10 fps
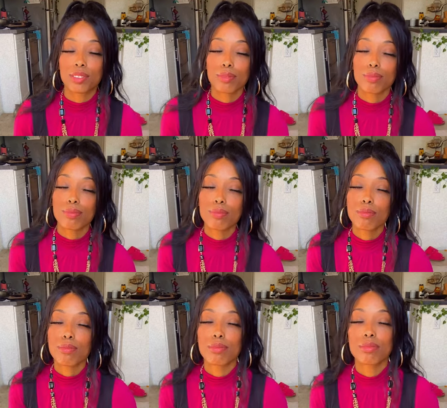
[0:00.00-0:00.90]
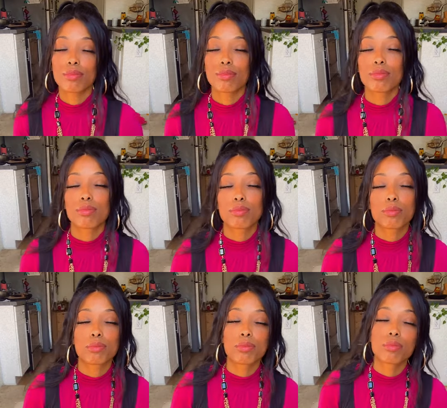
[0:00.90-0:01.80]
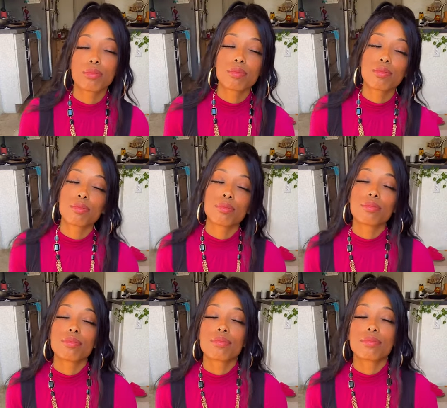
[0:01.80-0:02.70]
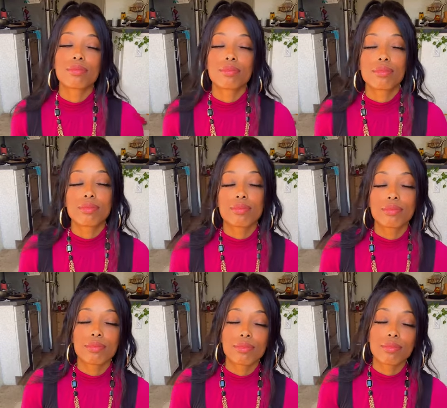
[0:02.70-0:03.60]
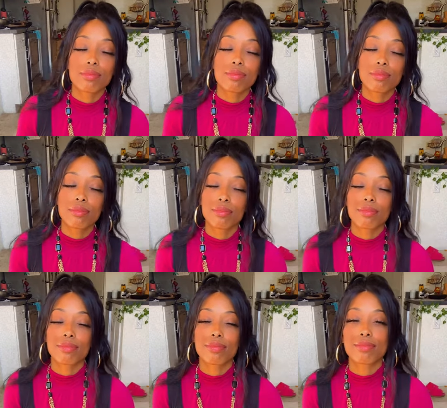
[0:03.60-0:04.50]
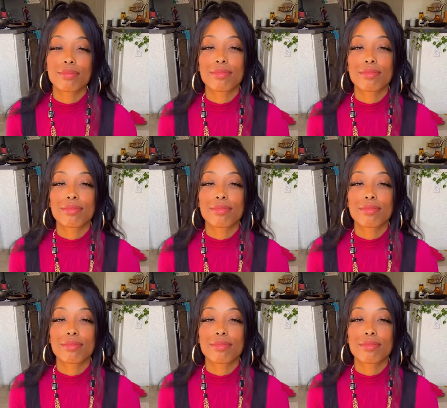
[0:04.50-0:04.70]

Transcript: Nothing is said.